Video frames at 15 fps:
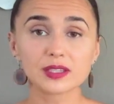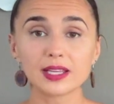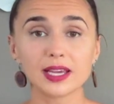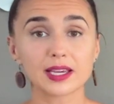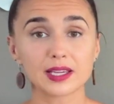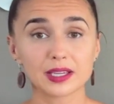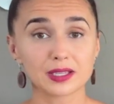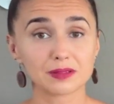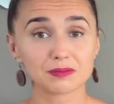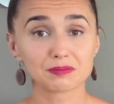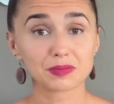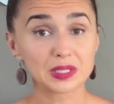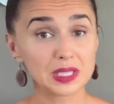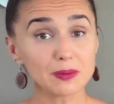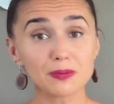they can
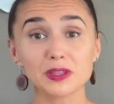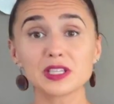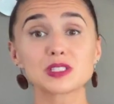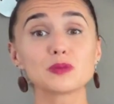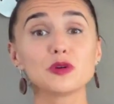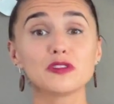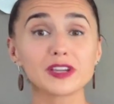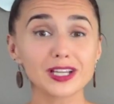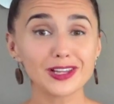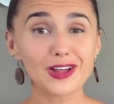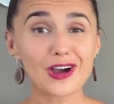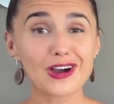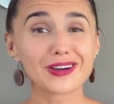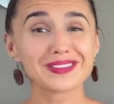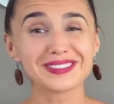keep things moving
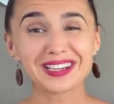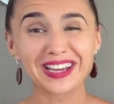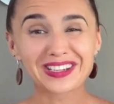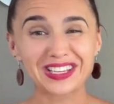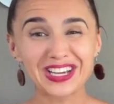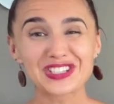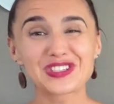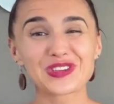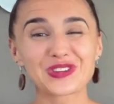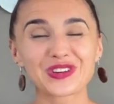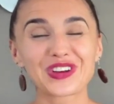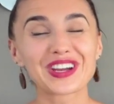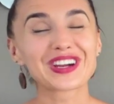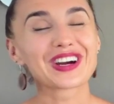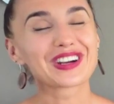along and get you your
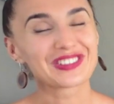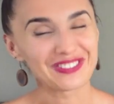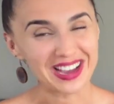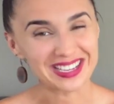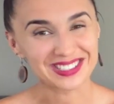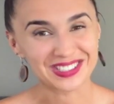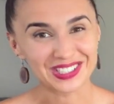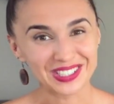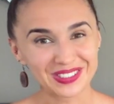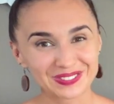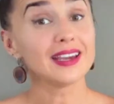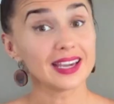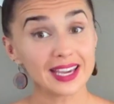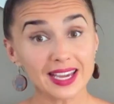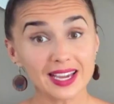green card faster.
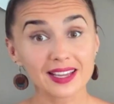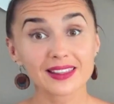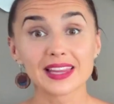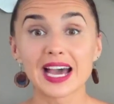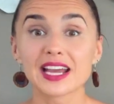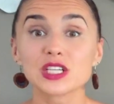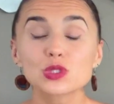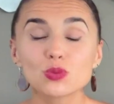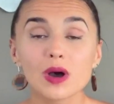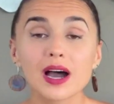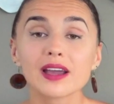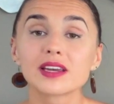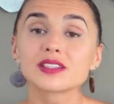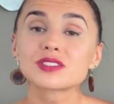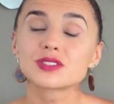And that is why
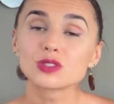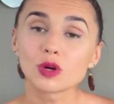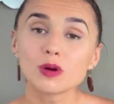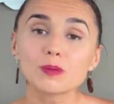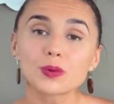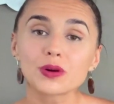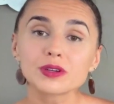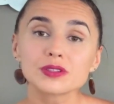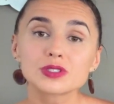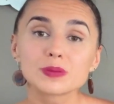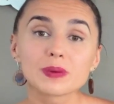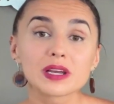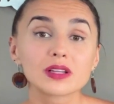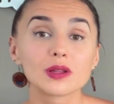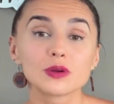it is so important to
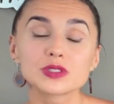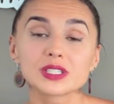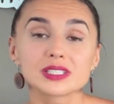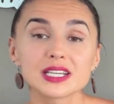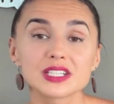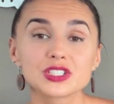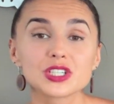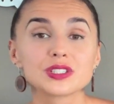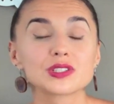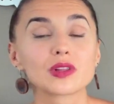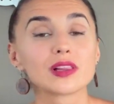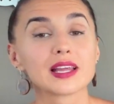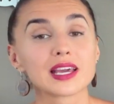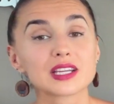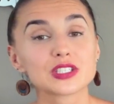pay close attention to the
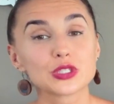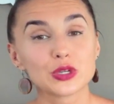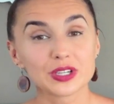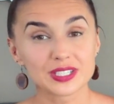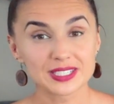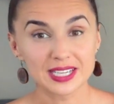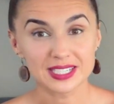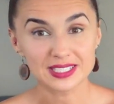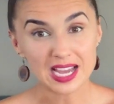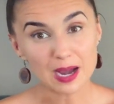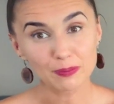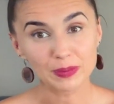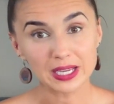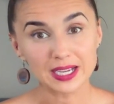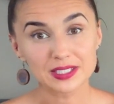latest USCIS
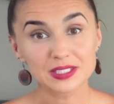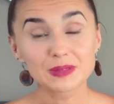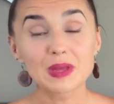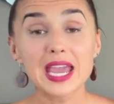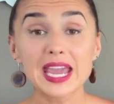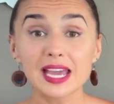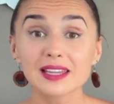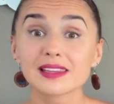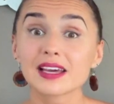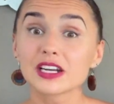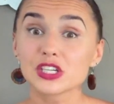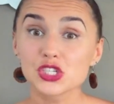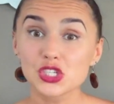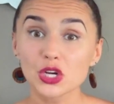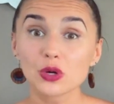updates, and let
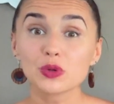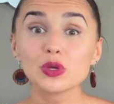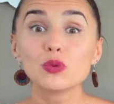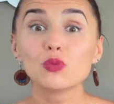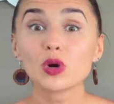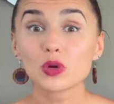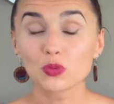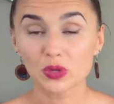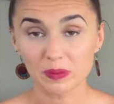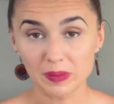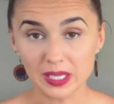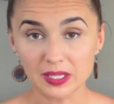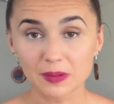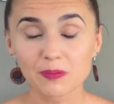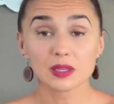us show you what we
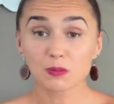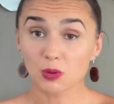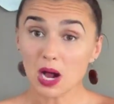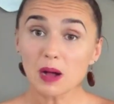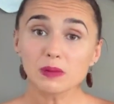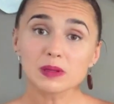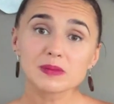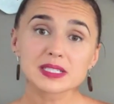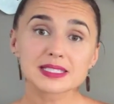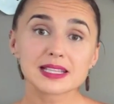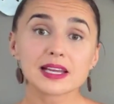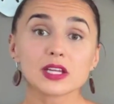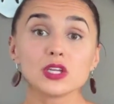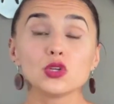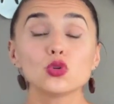mean. The problem is
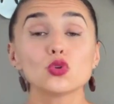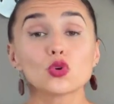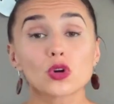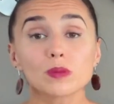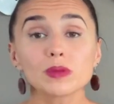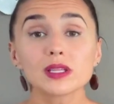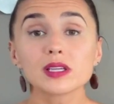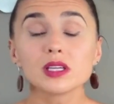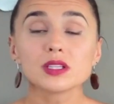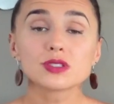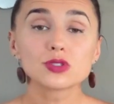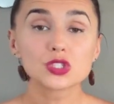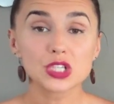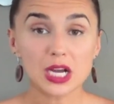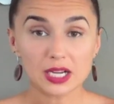that you normally need
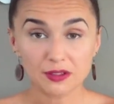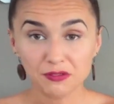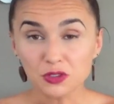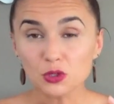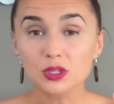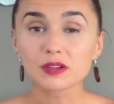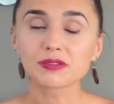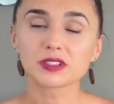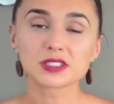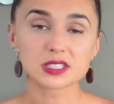to check a few different